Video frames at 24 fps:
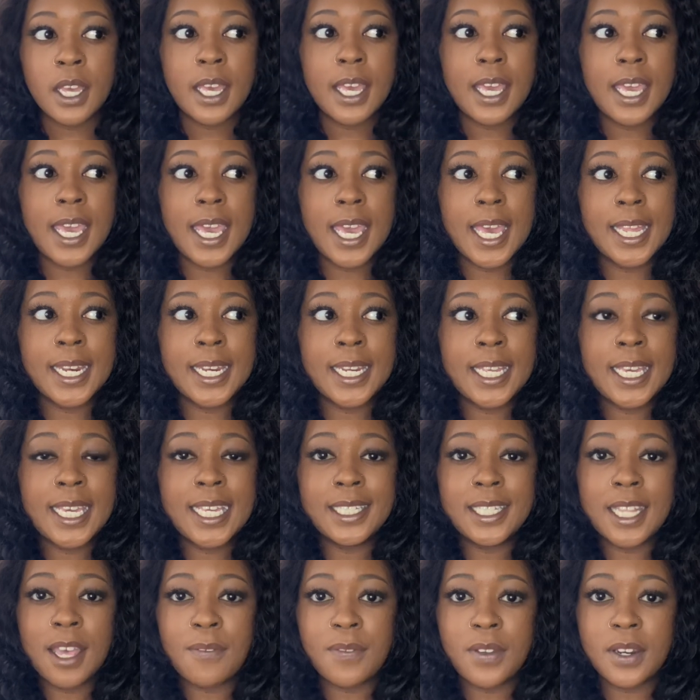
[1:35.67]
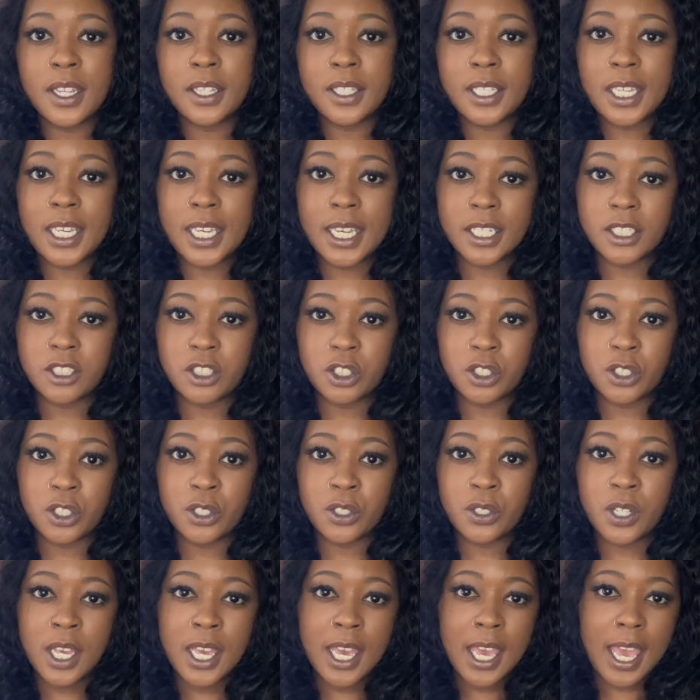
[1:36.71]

and he definitely answered